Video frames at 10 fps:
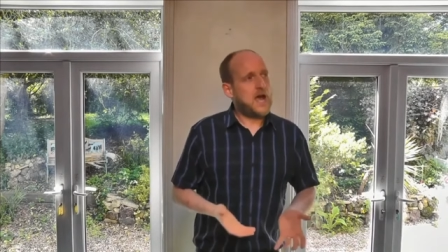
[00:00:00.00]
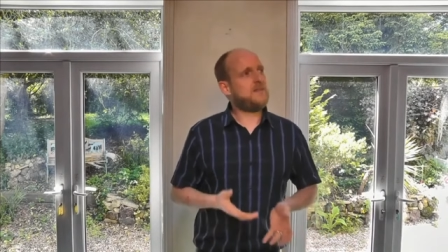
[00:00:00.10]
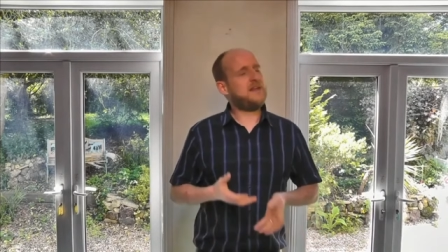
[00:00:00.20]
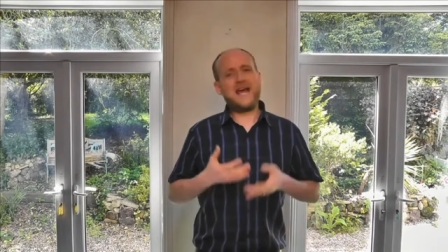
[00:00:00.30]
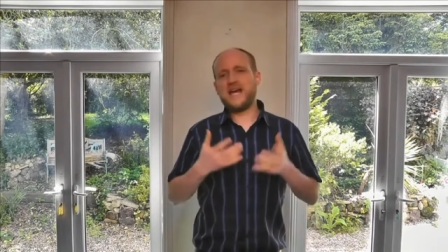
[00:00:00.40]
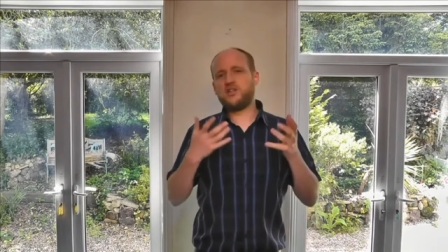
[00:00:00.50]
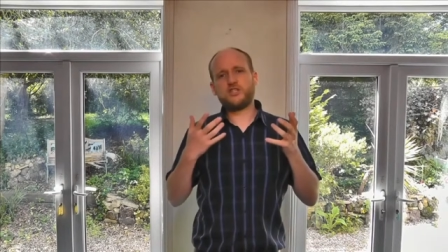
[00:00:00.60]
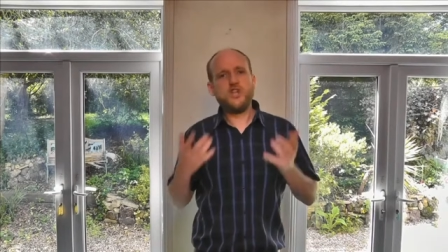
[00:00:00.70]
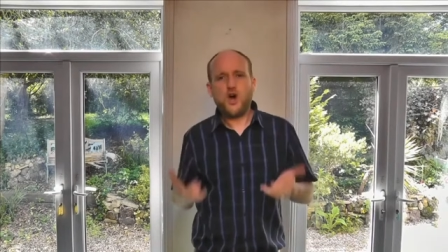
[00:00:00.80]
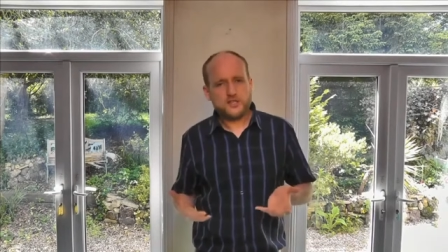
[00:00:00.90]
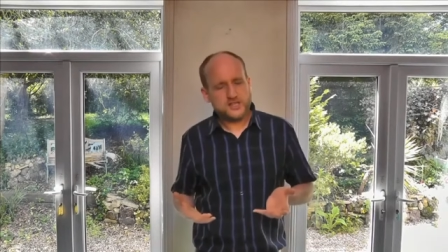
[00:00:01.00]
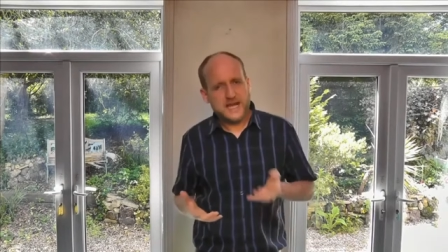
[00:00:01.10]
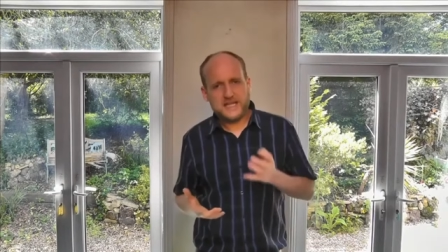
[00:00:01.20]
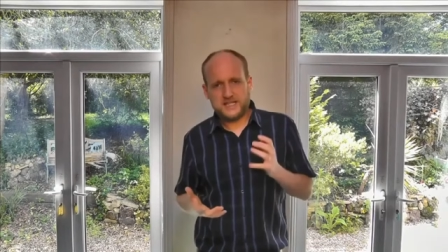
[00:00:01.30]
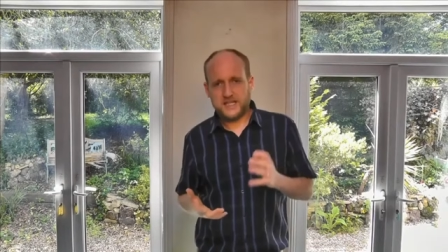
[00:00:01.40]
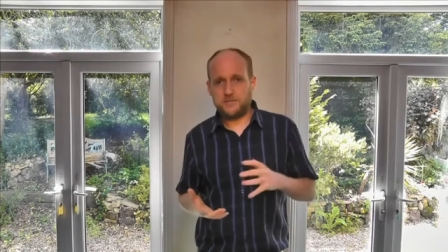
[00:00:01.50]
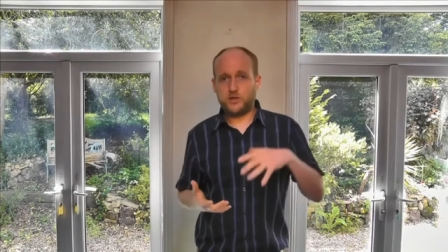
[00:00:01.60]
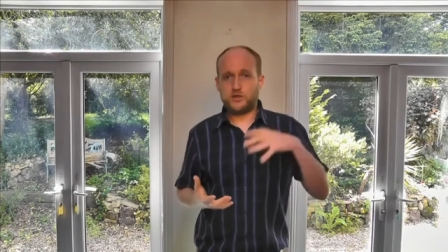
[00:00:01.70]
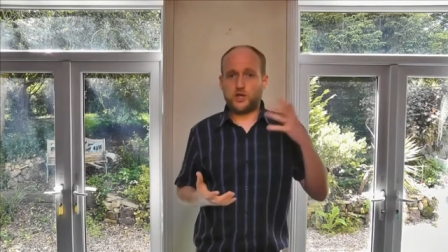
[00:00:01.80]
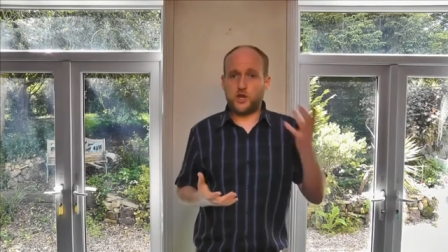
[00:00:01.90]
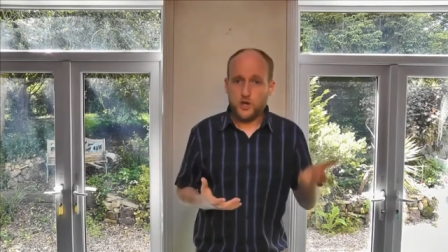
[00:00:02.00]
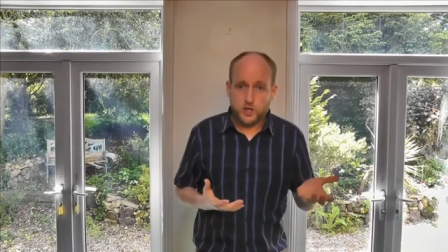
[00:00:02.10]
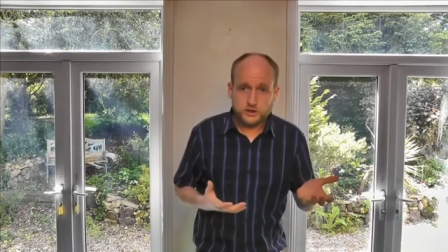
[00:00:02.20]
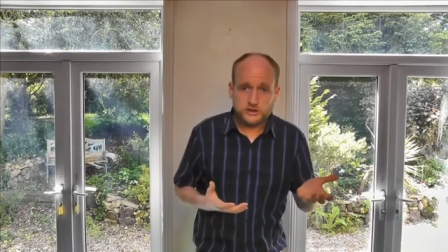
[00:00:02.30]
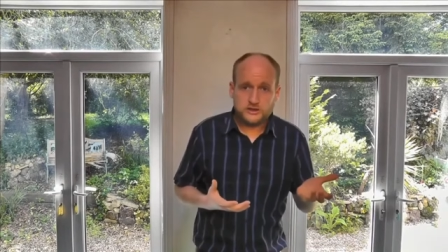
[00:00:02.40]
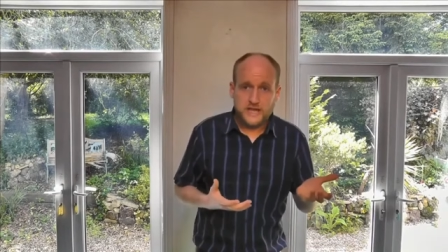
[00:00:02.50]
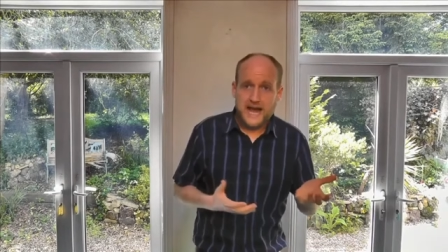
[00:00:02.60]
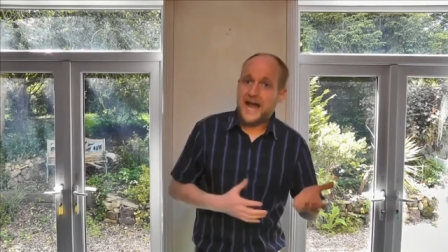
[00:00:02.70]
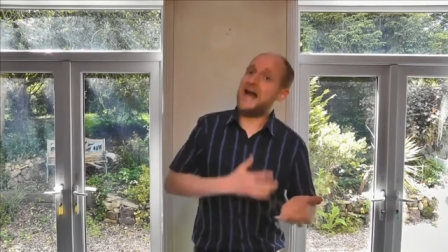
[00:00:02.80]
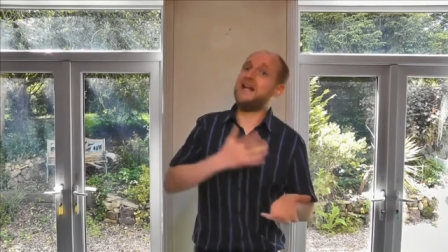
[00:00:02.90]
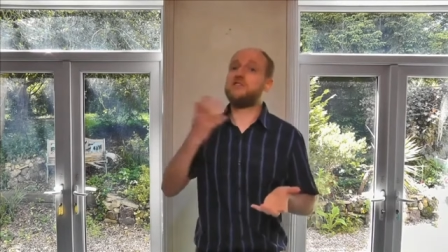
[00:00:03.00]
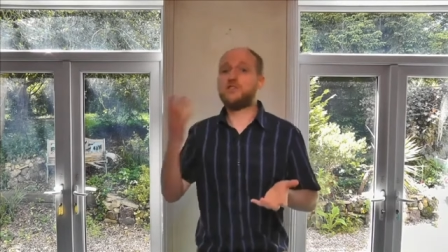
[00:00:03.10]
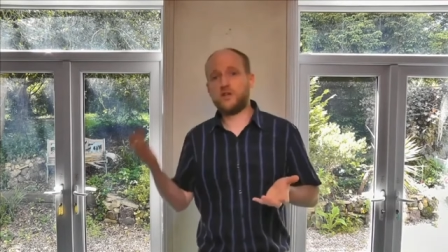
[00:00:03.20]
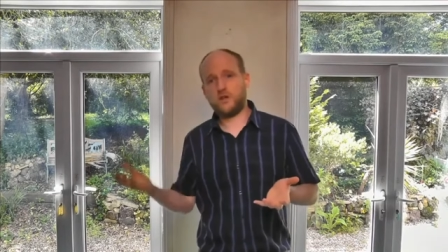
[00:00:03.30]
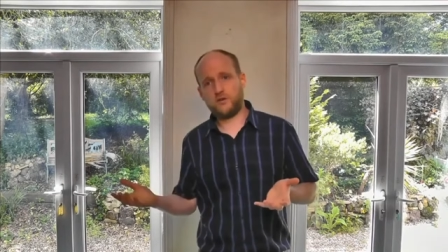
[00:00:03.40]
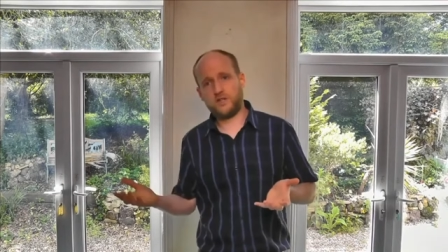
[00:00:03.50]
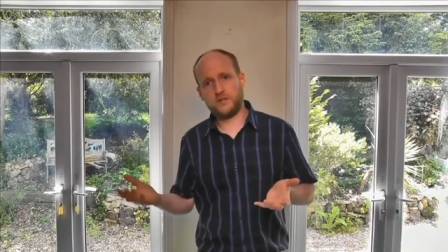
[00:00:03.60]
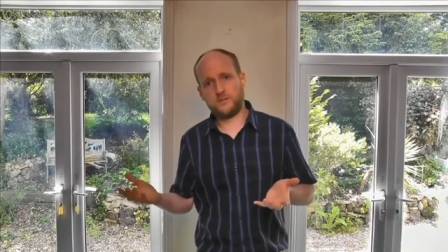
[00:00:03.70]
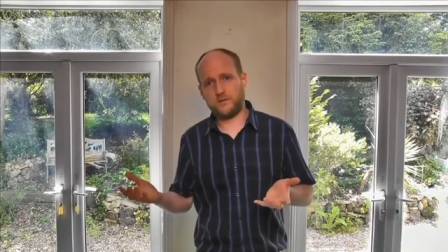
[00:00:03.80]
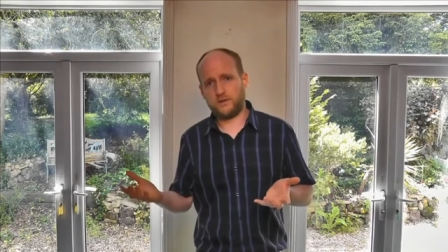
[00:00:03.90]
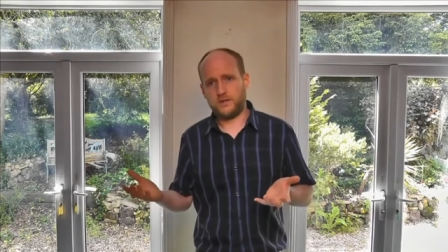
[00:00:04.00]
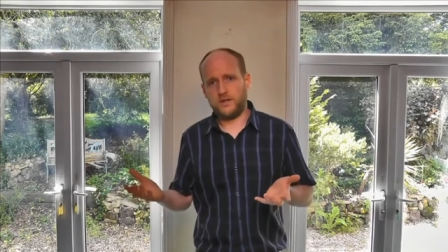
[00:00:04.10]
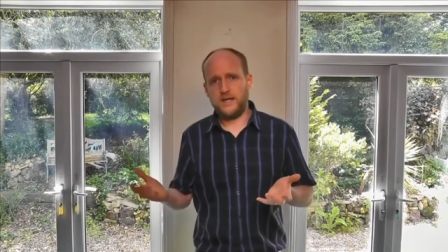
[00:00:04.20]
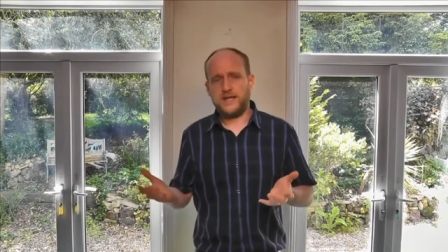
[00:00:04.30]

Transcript: And the letter does not say it seemed good to us and to the Holy Spirit.